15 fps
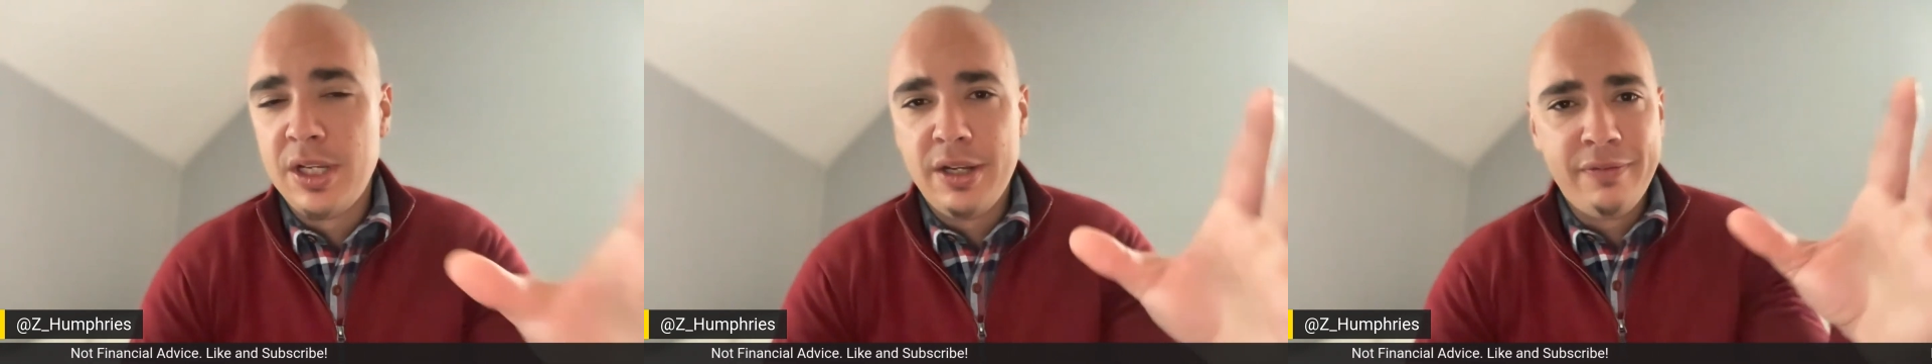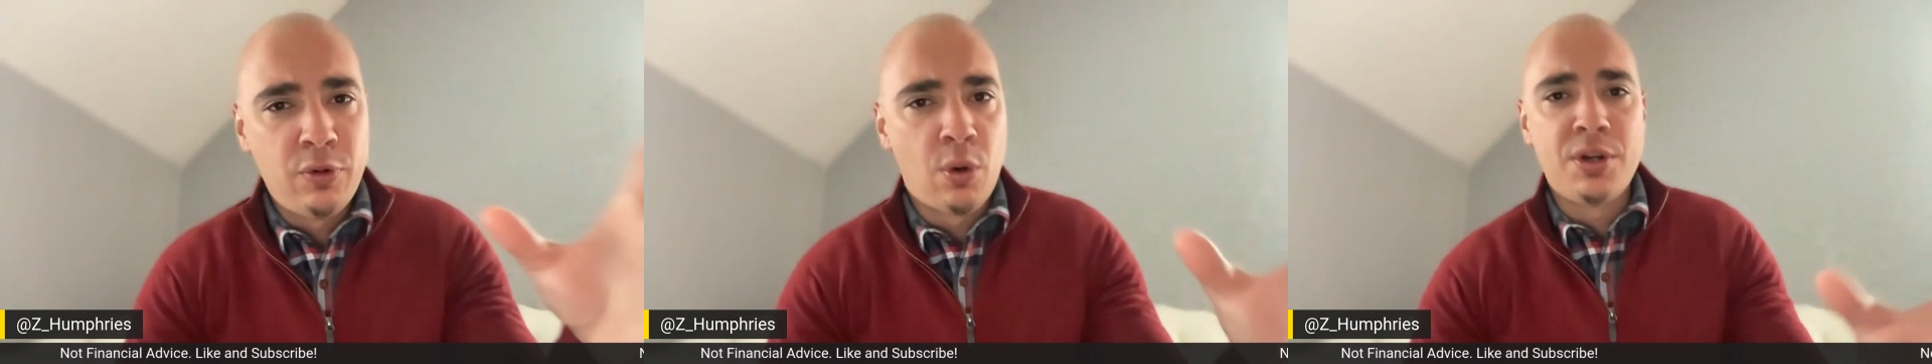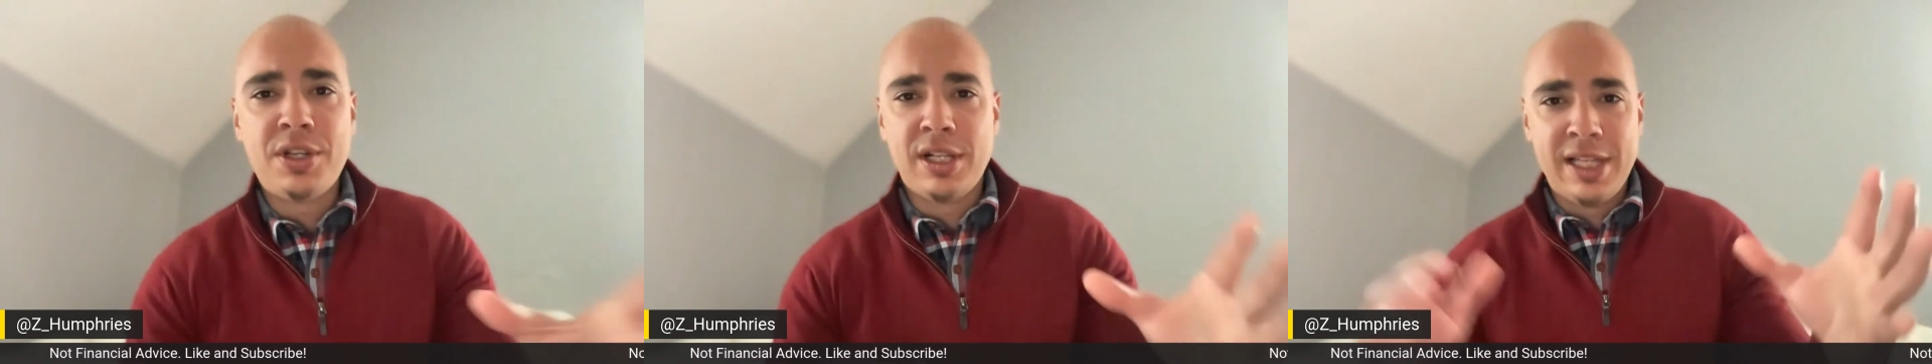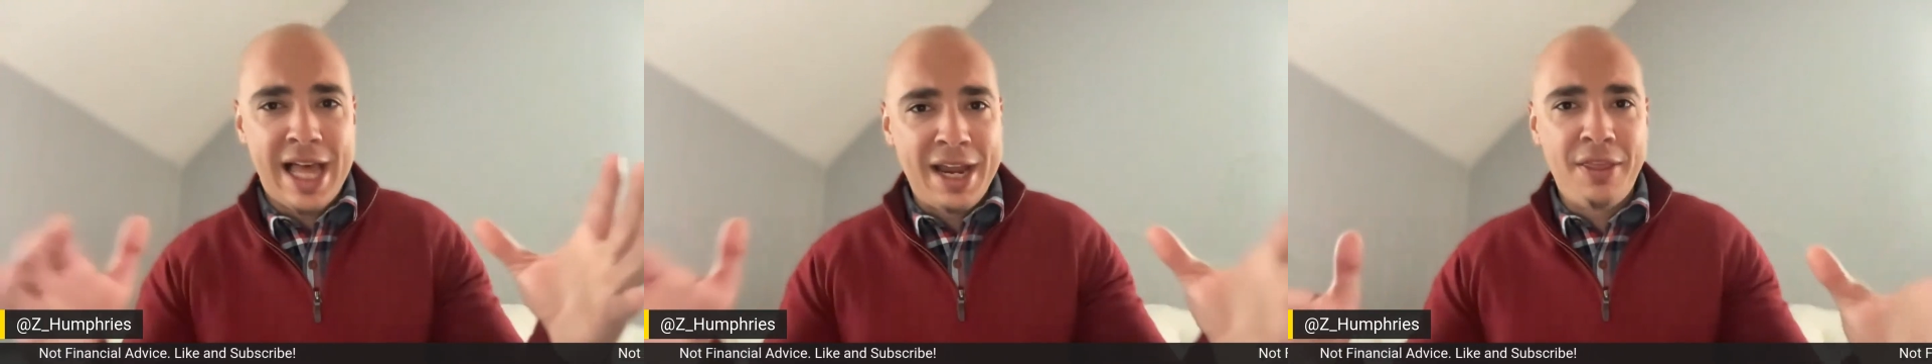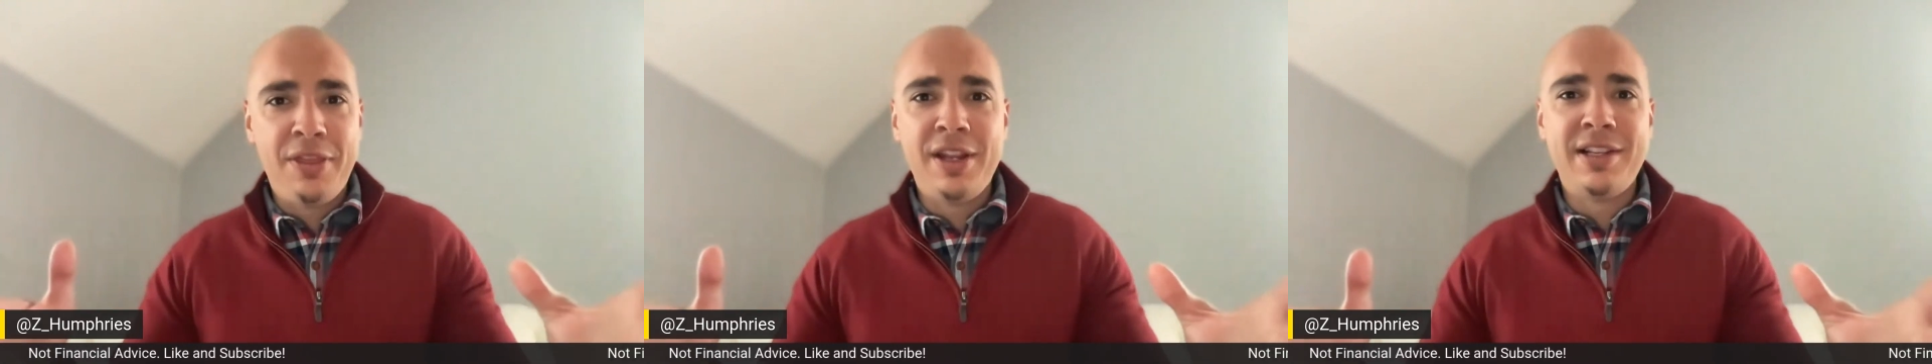Of course, a
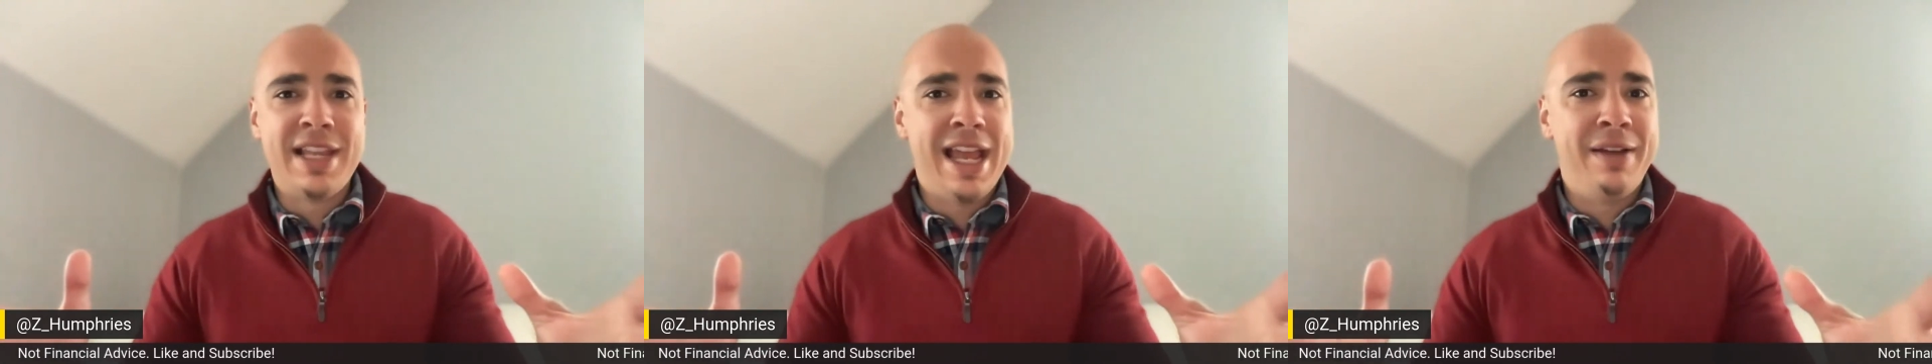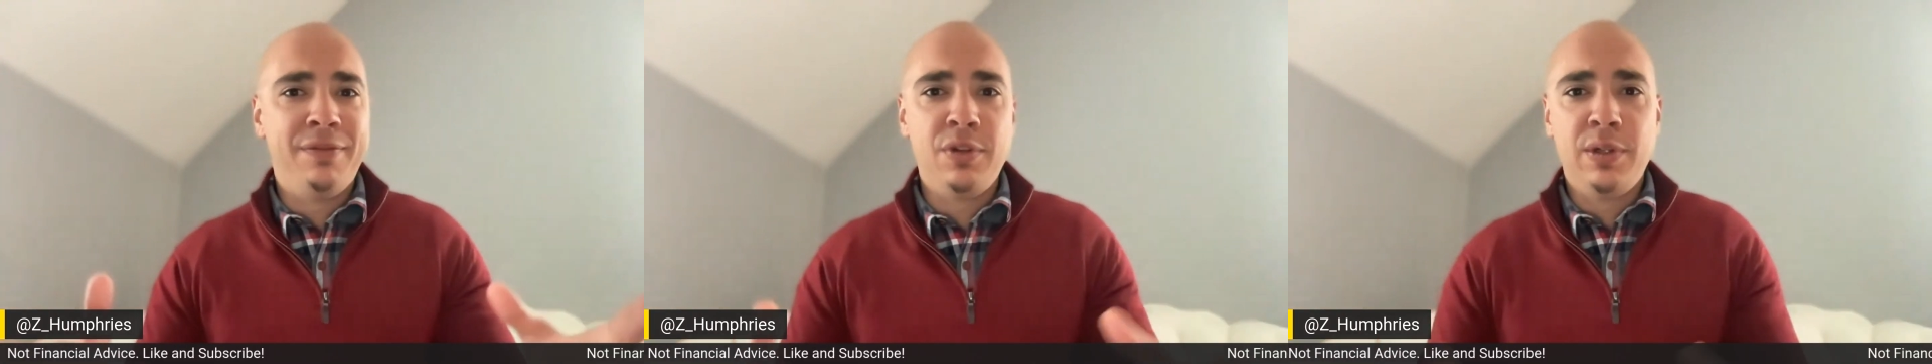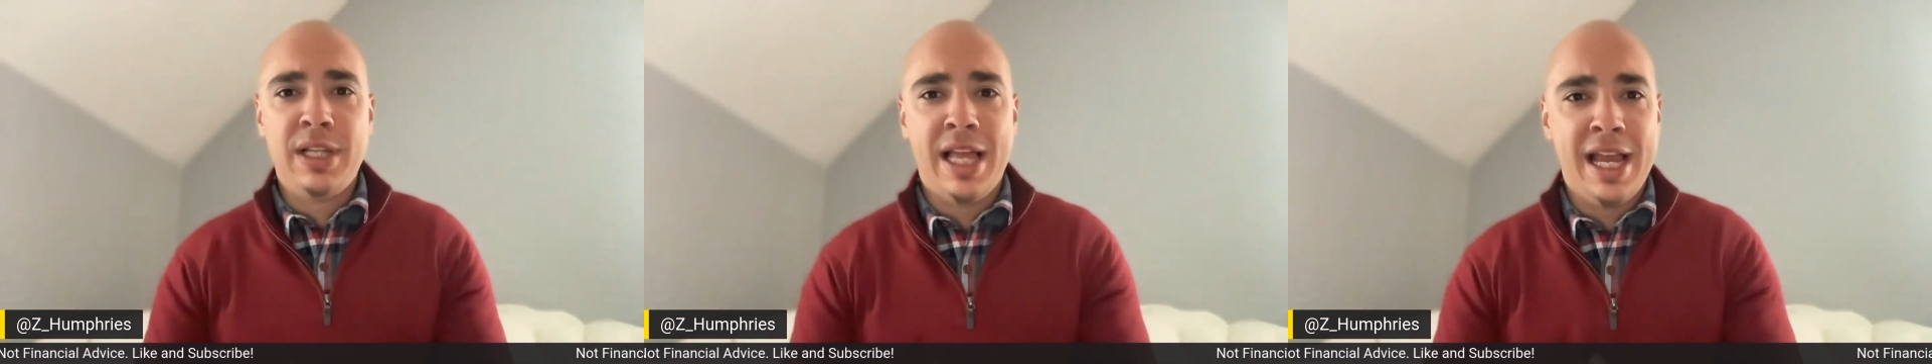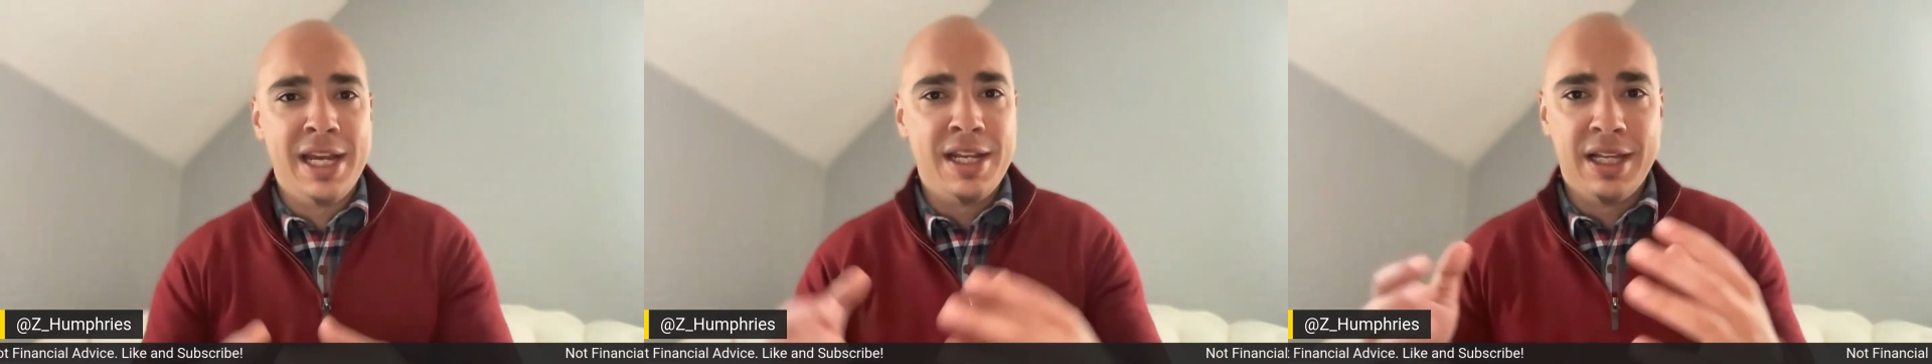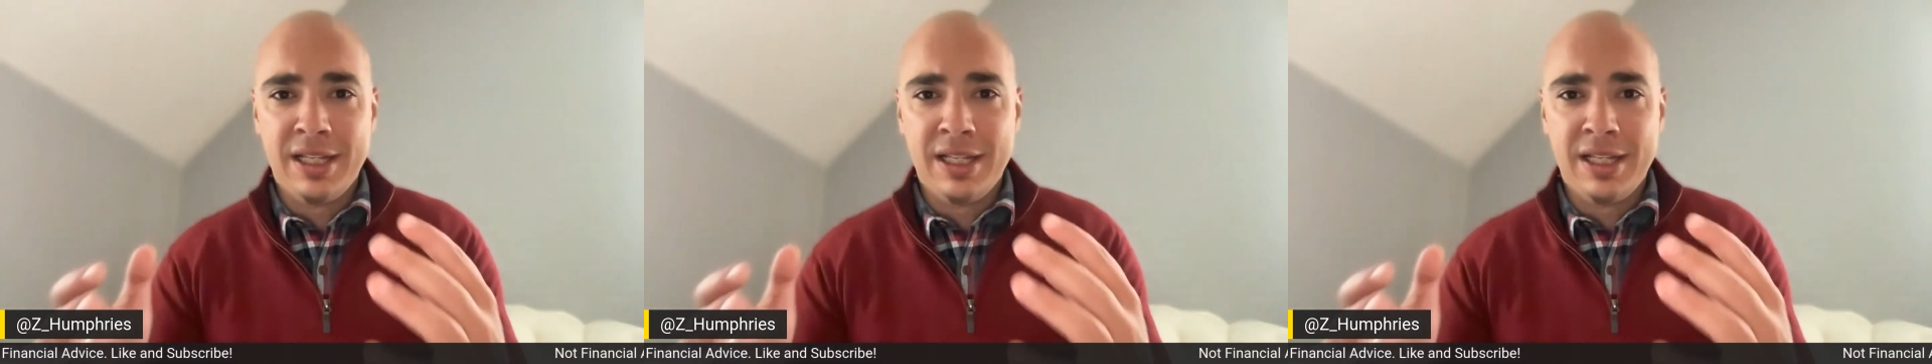lot of things have to align,